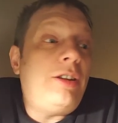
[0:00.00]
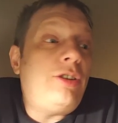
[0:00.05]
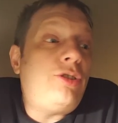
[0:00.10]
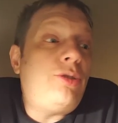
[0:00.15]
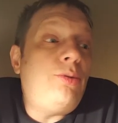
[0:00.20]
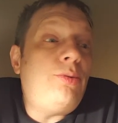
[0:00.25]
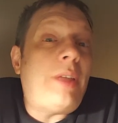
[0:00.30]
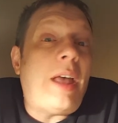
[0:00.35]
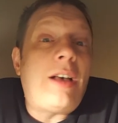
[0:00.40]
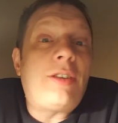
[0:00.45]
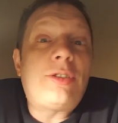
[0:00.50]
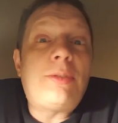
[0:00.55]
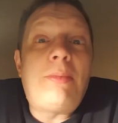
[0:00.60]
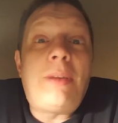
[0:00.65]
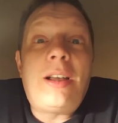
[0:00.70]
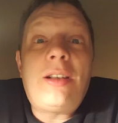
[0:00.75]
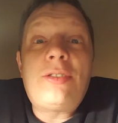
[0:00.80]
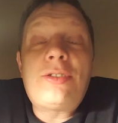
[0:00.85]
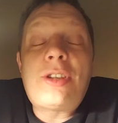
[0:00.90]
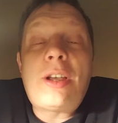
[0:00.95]
two thousand
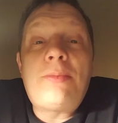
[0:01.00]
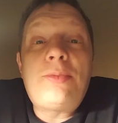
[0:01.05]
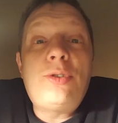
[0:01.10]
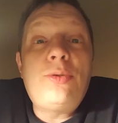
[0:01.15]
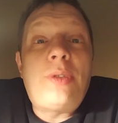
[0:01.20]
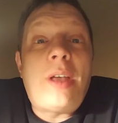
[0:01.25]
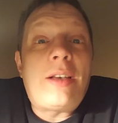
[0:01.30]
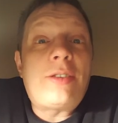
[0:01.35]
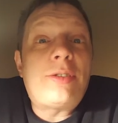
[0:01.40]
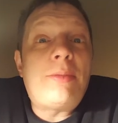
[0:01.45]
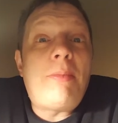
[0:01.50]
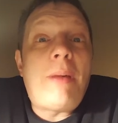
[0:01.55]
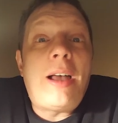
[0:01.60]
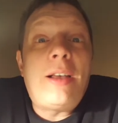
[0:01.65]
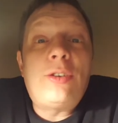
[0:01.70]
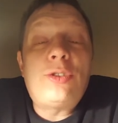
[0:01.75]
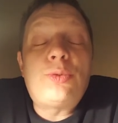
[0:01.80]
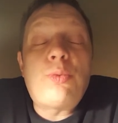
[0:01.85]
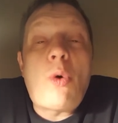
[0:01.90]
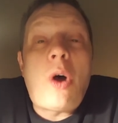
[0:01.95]
miles up, two thousand
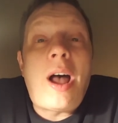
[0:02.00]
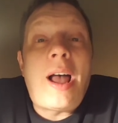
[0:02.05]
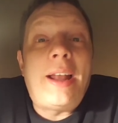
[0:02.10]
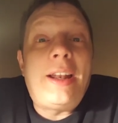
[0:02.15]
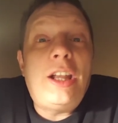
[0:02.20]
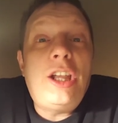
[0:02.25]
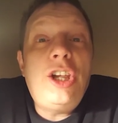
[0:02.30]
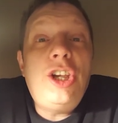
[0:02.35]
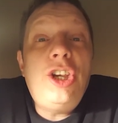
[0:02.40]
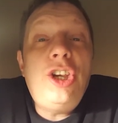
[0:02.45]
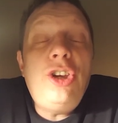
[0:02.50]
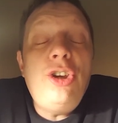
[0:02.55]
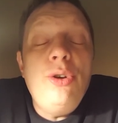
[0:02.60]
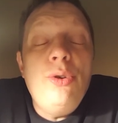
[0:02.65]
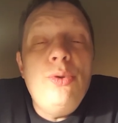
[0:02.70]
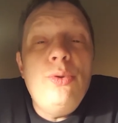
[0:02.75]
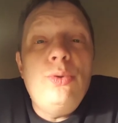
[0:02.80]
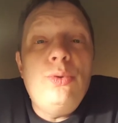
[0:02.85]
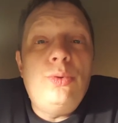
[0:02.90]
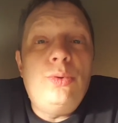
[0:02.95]
miles wide,
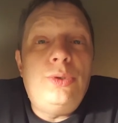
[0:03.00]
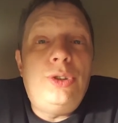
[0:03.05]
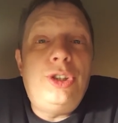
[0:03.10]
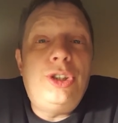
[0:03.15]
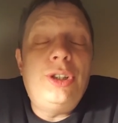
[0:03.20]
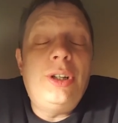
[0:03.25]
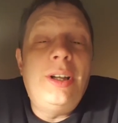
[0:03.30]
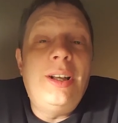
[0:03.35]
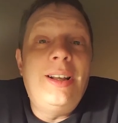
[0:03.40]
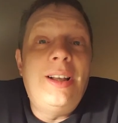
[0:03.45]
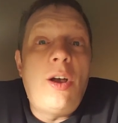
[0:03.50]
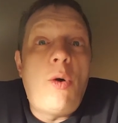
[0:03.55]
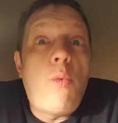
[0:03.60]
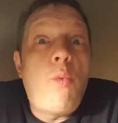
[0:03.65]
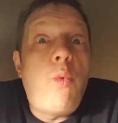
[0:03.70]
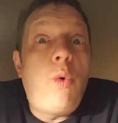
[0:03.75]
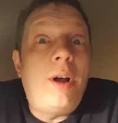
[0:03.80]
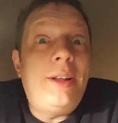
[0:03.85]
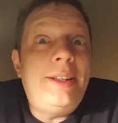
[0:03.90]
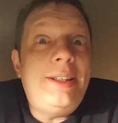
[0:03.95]
huge,
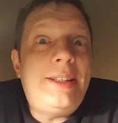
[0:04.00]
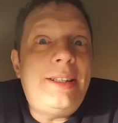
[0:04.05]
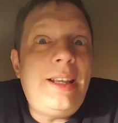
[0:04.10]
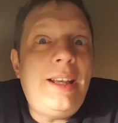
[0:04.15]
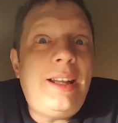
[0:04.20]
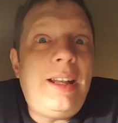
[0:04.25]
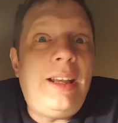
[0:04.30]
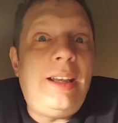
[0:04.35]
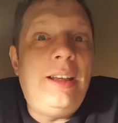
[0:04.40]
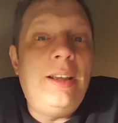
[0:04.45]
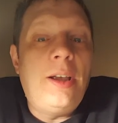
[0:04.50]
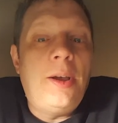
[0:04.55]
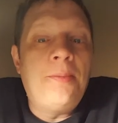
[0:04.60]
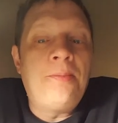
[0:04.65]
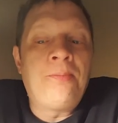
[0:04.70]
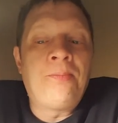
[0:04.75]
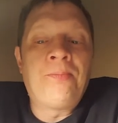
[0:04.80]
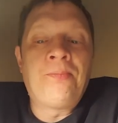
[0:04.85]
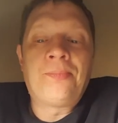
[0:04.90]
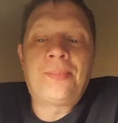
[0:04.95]
one city,
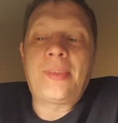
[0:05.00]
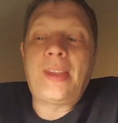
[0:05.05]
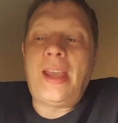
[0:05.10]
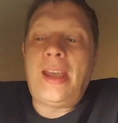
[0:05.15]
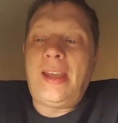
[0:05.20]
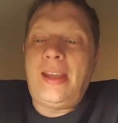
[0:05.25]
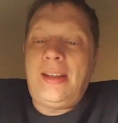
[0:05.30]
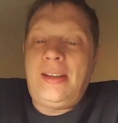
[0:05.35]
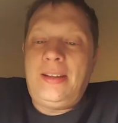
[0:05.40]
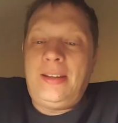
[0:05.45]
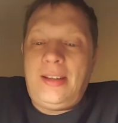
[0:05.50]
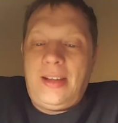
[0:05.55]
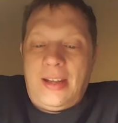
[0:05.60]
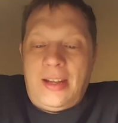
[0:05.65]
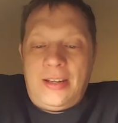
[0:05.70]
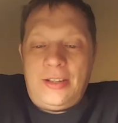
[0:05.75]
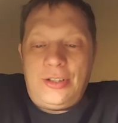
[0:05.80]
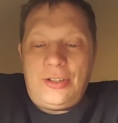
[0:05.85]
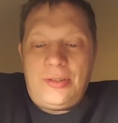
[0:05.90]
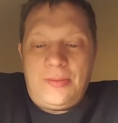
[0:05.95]
and
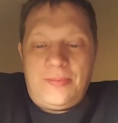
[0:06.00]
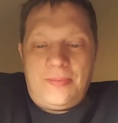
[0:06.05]
and